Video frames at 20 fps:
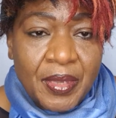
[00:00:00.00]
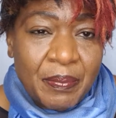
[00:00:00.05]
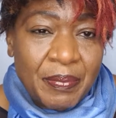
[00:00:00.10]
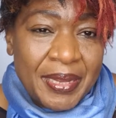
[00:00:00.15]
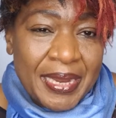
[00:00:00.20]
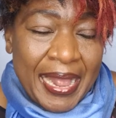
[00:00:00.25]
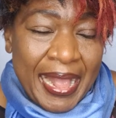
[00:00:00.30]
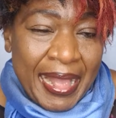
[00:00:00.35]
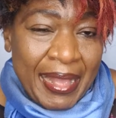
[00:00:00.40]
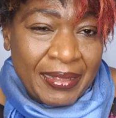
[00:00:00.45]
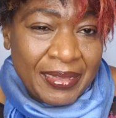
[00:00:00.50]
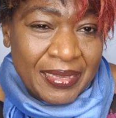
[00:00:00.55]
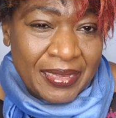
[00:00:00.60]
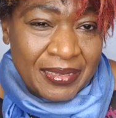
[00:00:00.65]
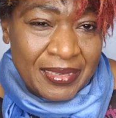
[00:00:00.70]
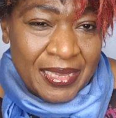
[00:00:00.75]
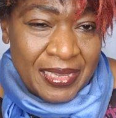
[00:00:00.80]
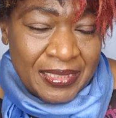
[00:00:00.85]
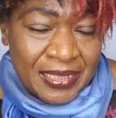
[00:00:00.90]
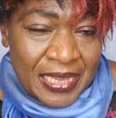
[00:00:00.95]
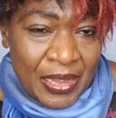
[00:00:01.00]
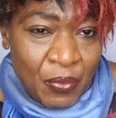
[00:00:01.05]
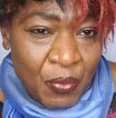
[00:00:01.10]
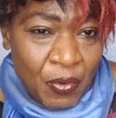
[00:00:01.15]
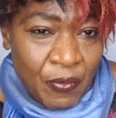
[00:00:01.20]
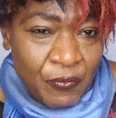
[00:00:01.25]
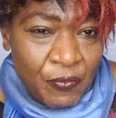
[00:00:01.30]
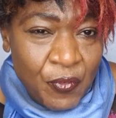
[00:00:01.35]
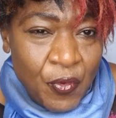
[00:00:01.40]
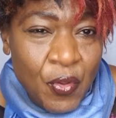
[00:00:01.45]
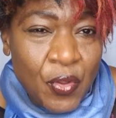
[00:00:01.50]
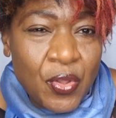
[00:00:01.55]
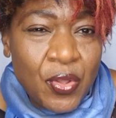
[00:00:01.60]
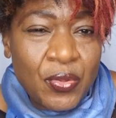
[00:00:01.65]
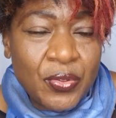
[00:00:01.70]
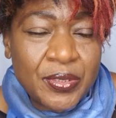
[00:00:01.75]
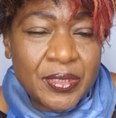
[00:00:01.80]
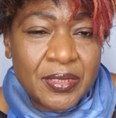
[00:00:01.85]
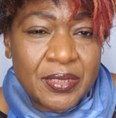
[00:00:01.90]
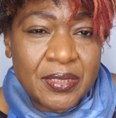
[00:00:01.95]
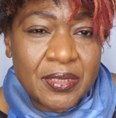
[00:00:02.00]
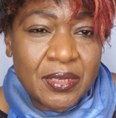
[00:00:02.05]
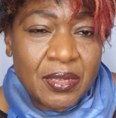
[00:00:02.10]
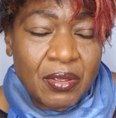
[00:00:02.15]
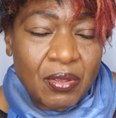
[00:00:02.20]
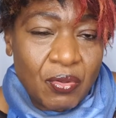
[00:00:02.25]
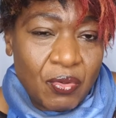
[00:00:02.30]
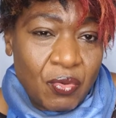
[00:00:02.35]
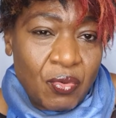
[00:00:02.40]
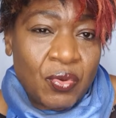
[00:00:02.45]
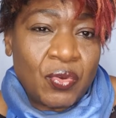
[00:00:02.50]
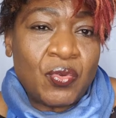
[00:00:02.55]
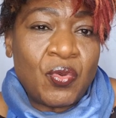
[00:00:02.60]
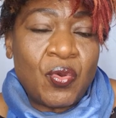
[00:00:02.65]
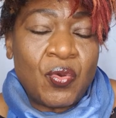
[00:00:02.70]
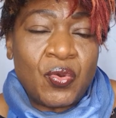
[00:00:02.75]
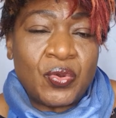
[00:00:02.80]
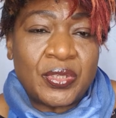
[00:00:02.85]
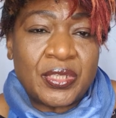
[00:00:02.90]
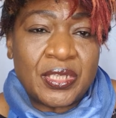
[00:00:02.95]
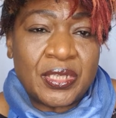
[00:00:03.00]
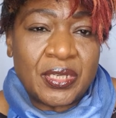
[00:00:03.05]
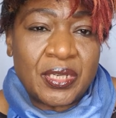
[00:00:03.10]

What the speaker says: But is our focus on God?